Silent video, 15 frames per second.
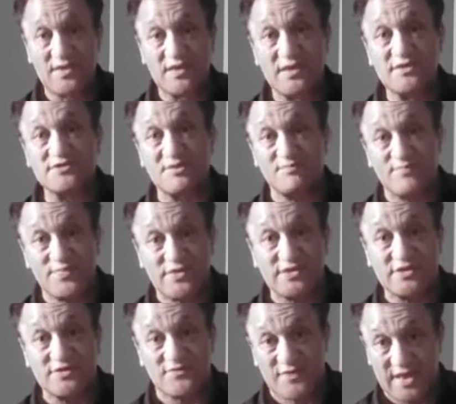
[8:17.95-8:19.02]
It's a
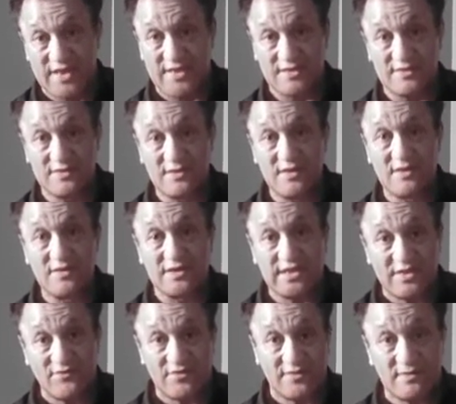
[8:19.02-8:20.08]
British flag
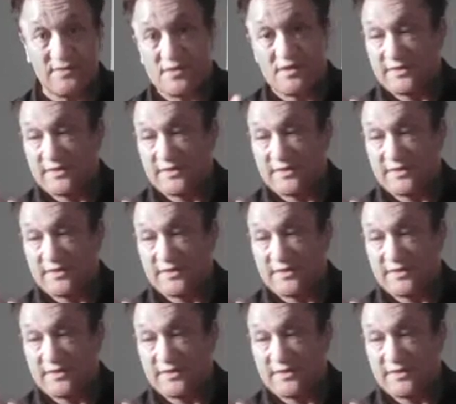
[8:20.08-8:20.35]
given